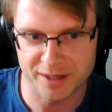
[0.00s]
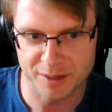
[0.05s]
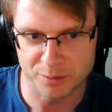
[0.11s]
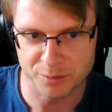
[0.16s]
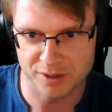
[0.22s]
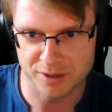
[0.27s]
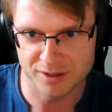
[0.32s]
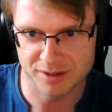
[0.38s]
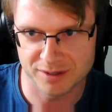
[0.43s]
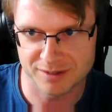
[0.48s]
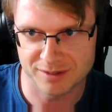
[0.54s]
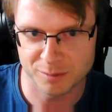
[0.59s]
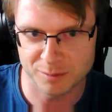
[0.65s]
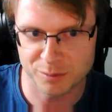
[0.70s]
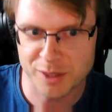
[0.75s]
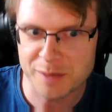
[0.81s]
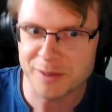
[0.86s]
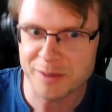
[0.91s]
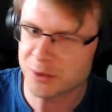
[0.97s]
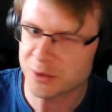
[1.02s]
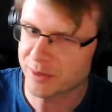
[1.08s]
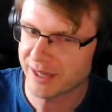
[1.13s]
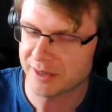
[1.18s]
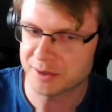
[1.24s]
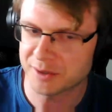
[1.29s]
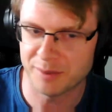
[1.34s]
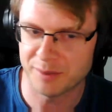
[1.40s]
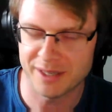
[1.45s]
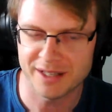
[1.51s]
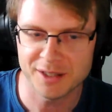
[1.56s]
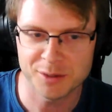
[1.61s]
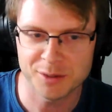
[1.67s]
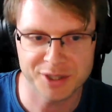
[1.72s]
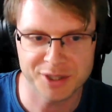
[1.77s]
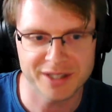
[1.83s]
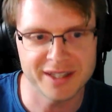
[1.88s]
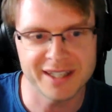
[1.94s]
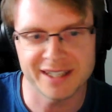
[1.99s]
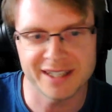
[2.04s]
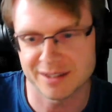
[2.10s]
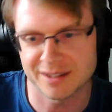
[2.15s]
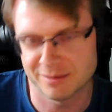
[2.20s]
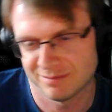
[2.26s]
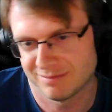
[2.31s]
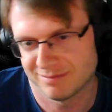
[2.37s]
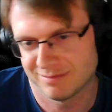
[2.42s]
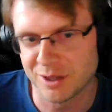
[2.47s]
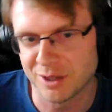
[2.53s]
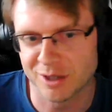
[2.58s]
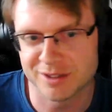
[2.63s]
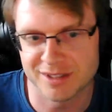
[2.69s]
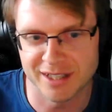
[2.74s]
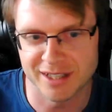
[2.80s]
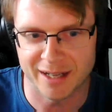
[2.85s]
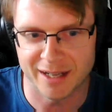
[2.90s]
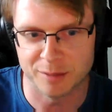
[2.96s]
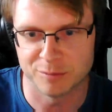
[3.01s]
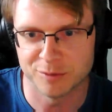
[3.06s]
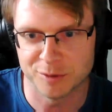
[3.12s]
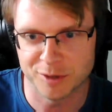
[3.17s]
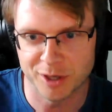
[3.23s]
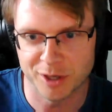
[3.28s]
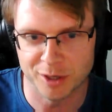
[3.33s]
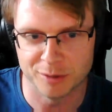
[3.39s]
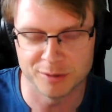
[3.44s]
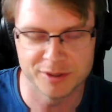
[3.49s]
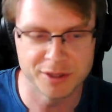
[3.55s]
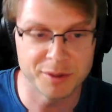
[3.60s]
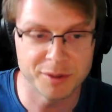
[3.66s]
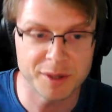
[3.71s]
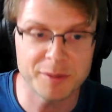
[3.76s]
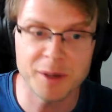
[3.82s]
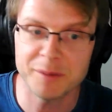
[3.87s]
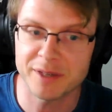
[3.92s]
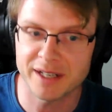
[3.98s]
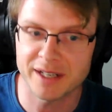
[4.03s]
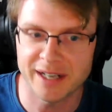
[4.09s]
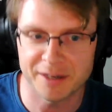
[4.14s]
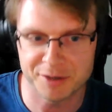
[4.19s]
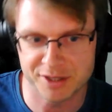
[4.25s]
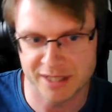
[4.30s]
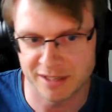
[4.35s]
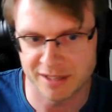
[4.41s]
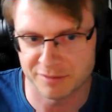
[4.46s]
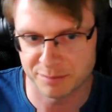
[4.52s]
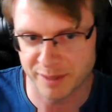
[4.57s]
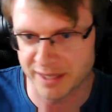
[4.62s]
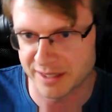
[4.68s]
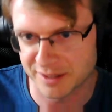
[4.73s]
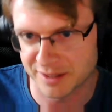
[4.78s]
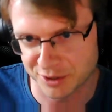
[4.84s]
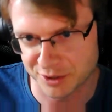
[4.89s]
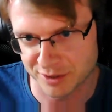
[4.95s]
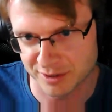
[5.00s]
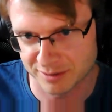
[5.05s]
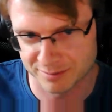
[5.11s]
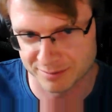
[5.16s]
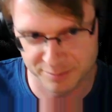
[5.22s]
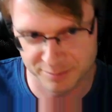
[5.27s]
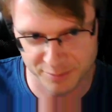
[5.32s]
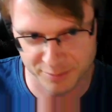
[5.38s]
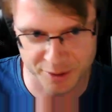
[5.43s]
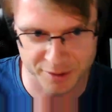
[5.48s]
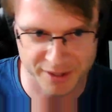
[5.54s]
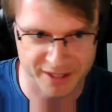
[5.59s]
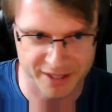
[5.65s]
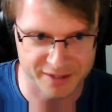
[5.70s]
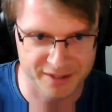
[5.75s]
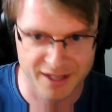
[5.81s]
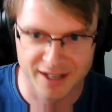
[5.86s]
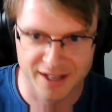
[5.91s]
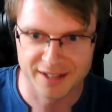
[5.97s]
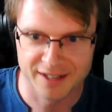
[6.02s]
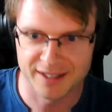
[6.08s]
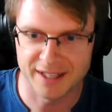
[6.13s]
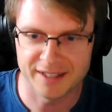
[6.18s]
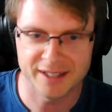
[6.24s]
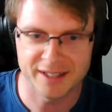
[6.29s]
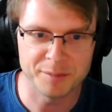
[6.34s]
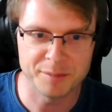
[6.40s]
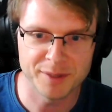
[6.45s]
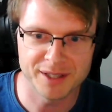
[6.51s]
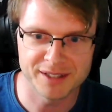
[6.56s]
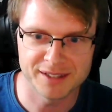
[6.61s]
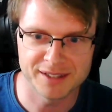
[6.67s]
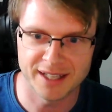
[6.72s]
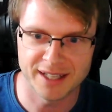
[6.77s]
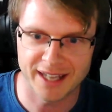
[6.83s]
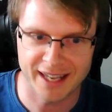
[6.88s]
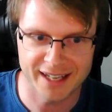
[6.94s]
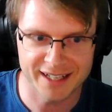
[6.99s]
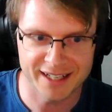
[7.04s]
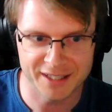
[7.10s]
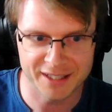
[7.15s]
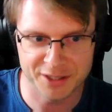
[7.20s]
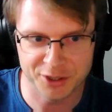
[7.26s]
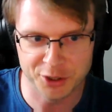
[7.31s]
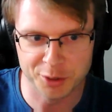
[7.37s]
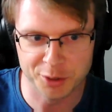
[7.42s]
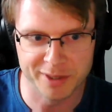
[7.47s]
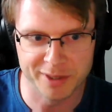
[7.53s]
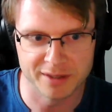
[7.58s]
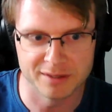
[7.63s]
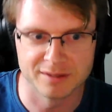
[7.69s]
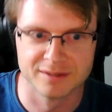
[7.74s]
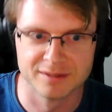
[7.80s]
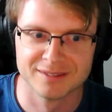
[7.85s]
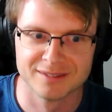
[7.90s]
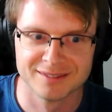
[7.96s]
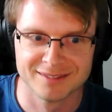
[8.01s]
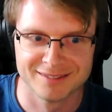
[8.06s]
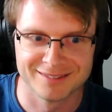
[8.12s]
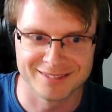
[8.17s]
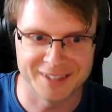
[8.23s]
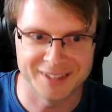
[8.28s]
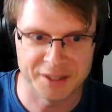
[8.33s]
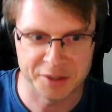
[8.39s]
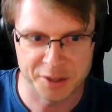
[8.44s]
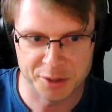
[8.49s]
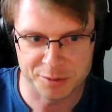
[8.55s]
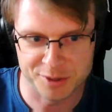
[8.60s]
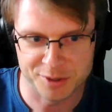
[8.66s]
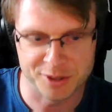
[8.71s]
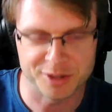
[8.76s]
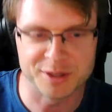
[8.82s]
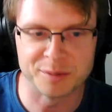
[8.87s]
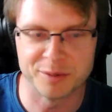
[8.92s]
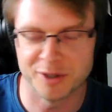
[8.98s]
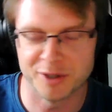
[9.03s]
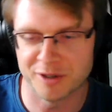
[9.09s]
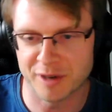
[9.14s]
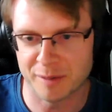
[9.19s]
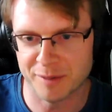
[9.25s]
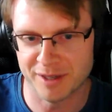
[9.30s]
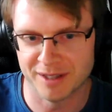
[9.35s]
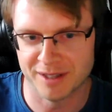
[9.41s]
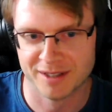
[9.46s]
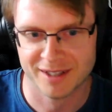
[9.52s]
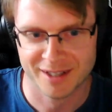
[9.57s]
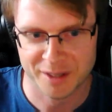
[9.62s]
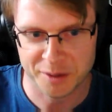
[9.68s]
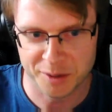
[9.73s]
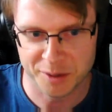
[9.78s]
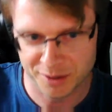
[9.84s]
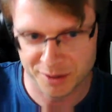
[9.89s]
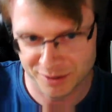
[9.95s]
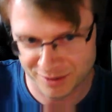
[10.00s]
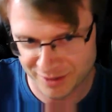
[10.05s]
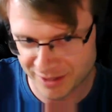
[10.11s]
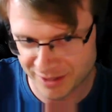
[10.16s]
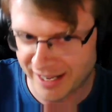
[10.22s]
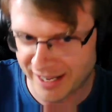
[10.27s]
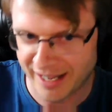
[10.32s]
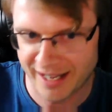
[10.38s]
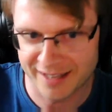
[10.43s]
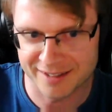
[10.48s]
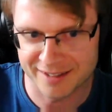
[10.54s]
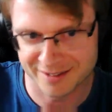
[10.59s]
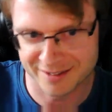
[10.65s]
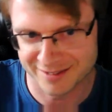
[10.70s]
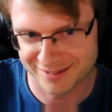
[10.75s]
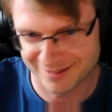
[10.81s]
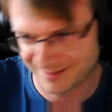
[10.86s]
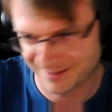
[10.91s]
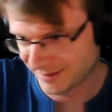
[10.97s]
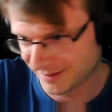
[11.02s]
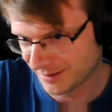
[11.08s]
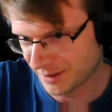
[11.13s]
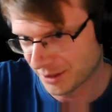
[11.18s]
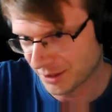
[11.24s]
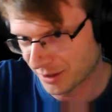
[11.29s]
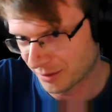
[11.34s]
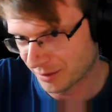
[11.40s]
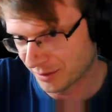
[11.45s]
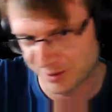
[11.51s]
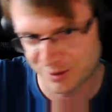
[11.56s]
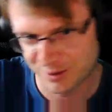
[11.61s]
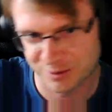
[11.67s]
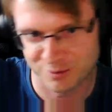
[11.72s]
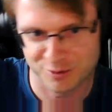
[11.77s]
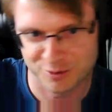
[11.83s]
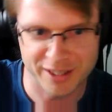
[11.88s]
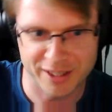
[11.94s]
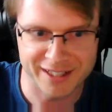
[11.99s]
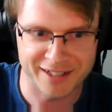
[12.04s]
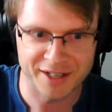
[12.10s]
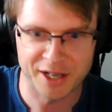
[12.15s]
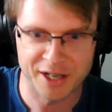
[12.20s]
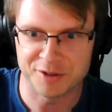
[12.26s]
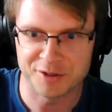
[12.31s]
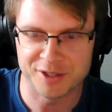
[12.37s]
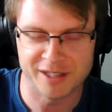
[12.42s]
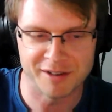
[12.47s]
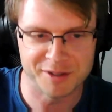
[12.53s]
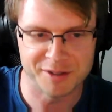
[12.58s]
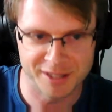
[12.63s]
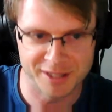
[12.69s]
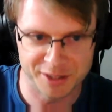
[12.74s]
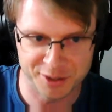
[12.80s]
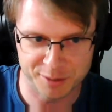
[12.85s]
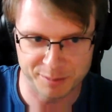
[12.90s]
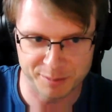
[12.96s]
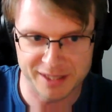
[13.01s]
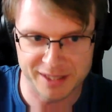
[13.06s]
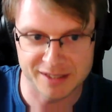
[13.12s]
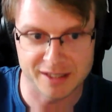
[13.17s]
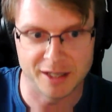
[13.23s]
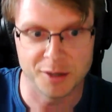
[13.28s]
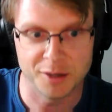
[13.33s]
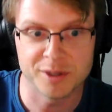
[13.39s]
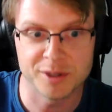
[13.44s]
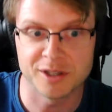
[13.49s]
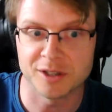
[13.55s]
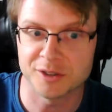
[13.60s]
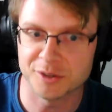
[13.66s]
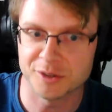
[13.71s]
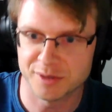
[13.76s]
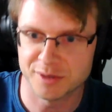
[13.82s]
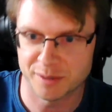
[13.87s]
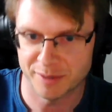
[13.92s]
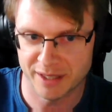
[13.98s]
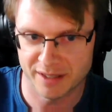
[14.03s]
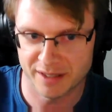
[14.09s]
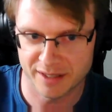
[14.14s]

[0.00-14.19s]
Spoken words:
that was pretty much without opinions, which I think is not a helpful goal. So at the moment, I now just have big integers. You know, they're numbers like any human who's not a programmer can add, you know, string down 100 zeros and it just be slow and not do something